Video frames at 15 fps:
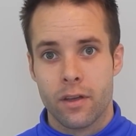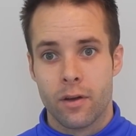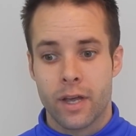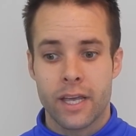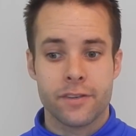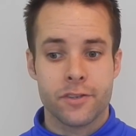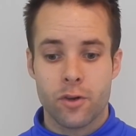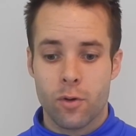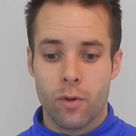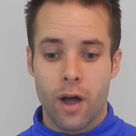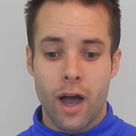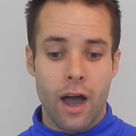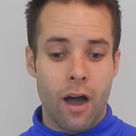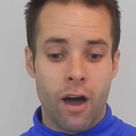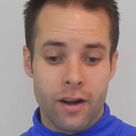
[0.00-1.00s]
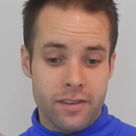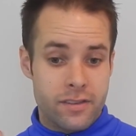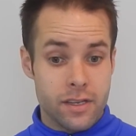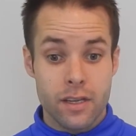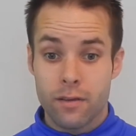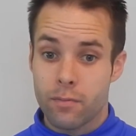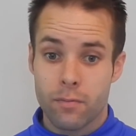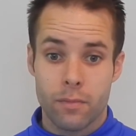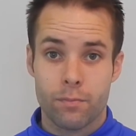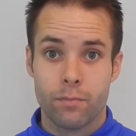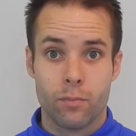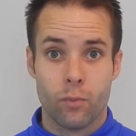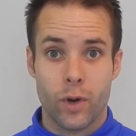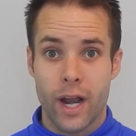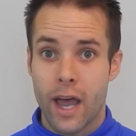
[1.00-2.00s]
Okay, so honestly,
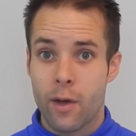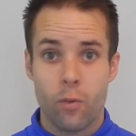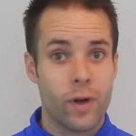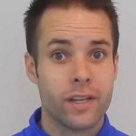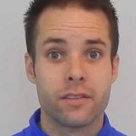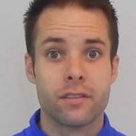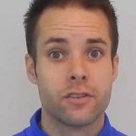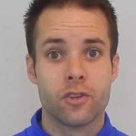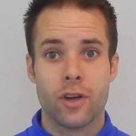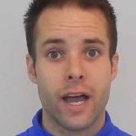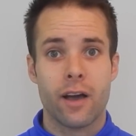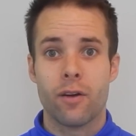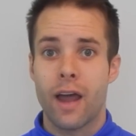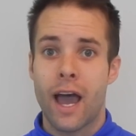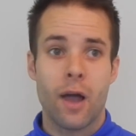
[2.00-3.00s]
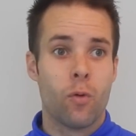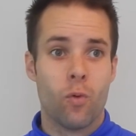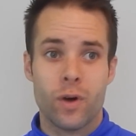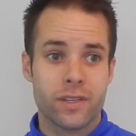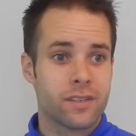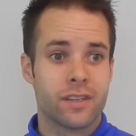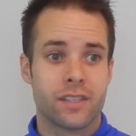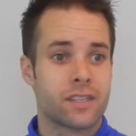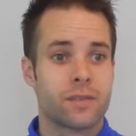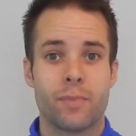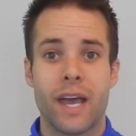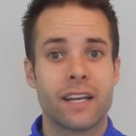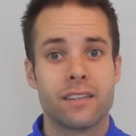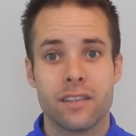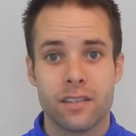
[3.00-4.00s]
when I went to the tryout, I wasn't
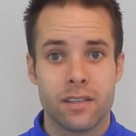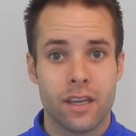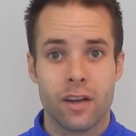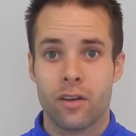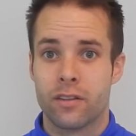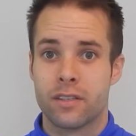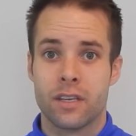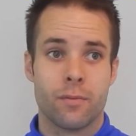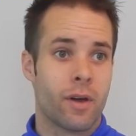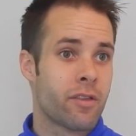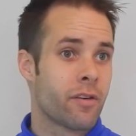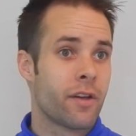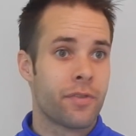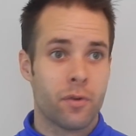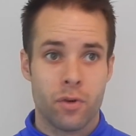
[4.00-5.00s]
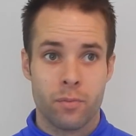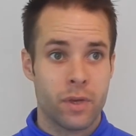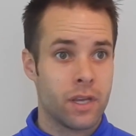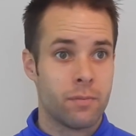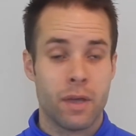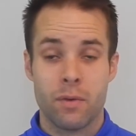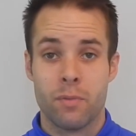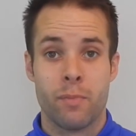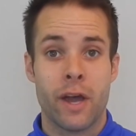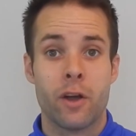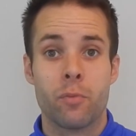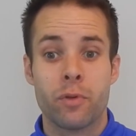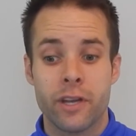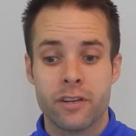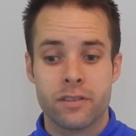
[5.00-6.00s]
expecting to get on the team. I thought there would be maybe
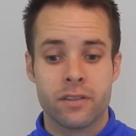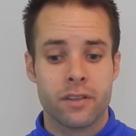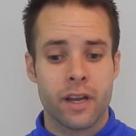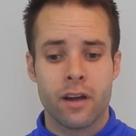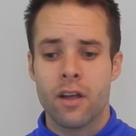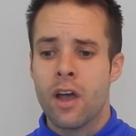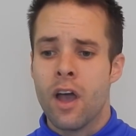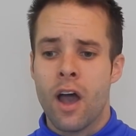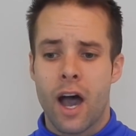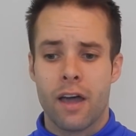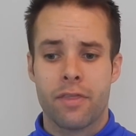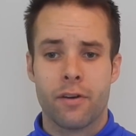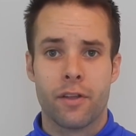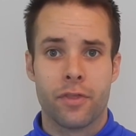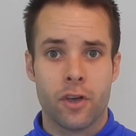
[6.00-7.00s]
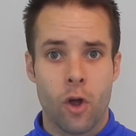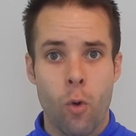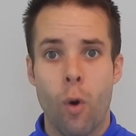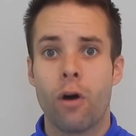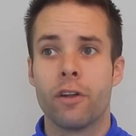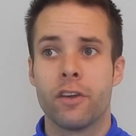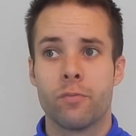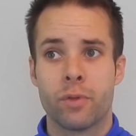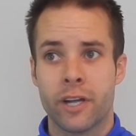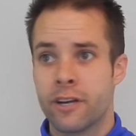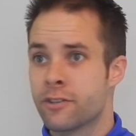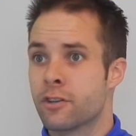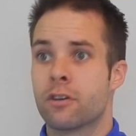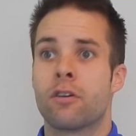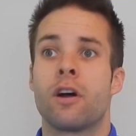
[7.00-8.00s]
better players in there. I thought the quality of
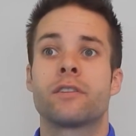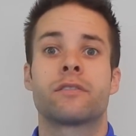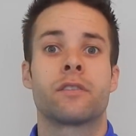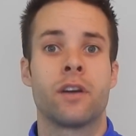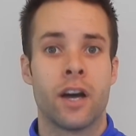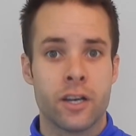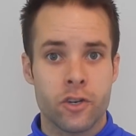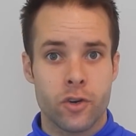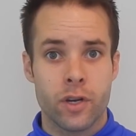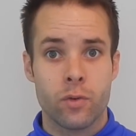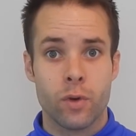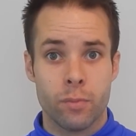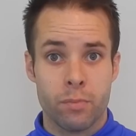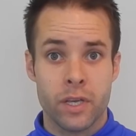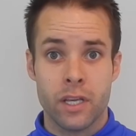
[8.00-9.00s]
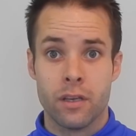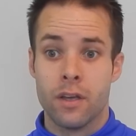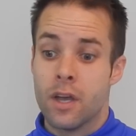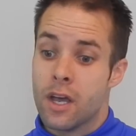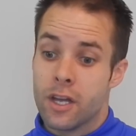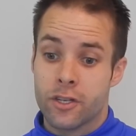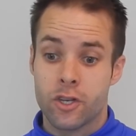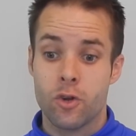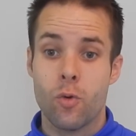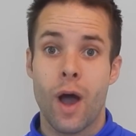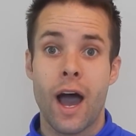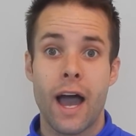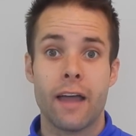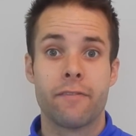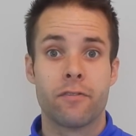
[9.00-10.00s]
players across the country would be too
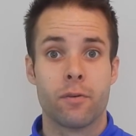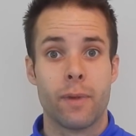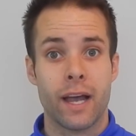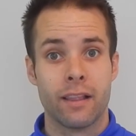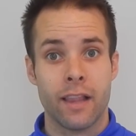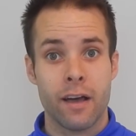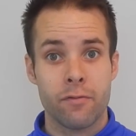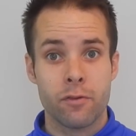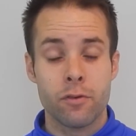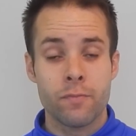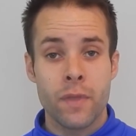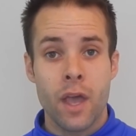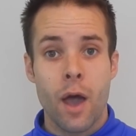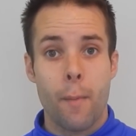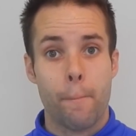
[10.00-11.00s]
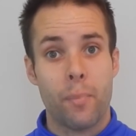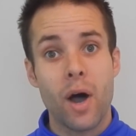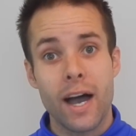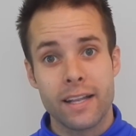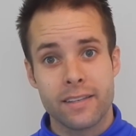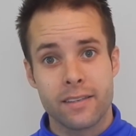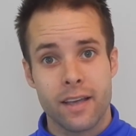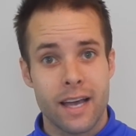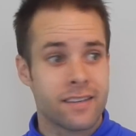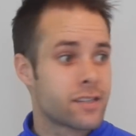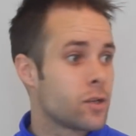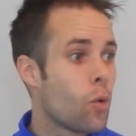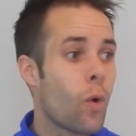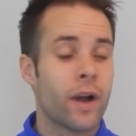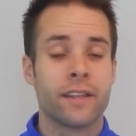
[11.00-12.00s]
high for my level, but I
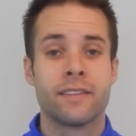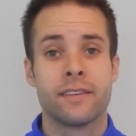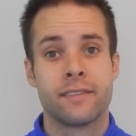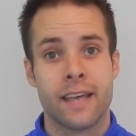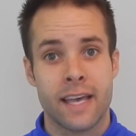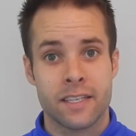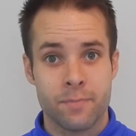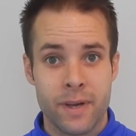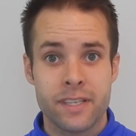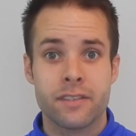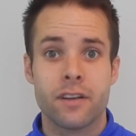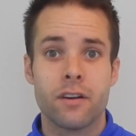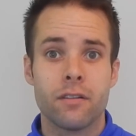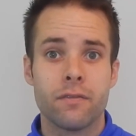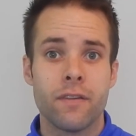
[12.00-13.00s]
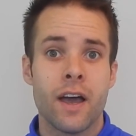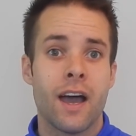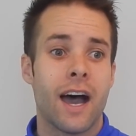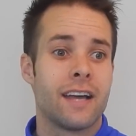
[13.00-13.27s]
still wanted to test myself.